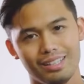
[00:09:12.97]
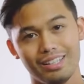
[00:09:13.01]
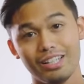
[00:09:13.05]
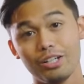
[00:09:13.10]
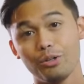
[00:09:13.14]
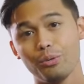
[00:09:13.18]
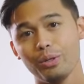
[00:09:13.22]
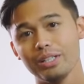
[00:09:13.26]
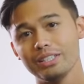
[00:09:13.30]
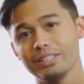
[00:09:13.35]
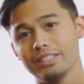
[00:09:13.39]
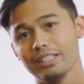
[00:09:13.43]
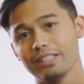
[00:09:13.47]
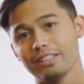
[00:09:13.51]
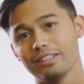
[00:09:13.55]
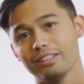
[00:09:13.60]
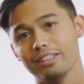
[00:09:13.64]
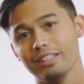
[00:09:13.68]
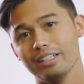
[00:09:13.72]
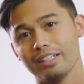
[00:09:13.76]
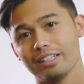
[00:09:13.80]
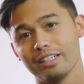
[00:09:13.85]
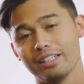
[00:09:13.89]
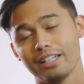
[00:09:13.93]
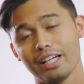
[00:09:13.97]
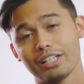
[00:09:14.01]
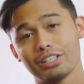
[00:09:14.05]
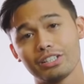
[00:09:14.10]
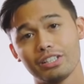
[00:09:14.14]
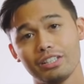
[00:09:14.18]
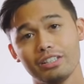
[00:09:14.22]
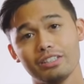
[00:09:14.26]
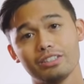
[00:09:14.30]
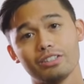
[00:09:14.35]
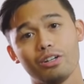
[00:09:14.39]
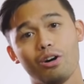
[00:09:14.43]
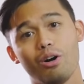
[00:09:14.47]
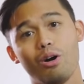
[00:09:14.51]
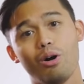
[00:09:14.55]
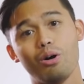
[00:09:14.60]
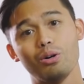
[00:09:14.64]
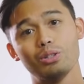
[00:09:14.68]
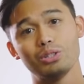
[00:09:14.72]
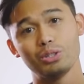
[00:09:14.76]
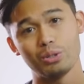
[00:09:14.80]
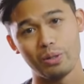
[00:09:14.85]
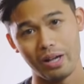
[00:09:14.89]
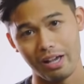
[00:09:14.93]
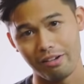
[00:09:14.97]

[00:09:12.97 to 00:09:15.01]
Linguistically, the connection is also